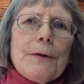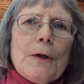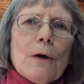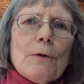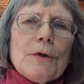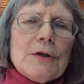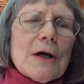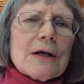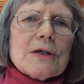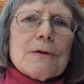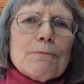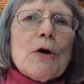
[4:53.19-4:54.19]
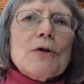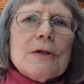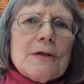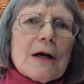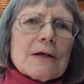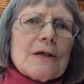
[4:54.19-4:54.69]
the ducts, most
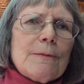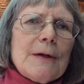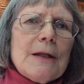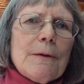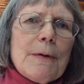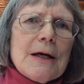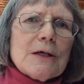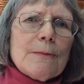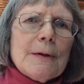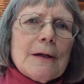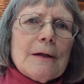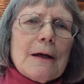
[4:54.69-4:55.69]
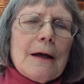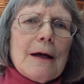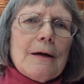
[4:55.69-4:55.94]
of the ducts to be in the basement,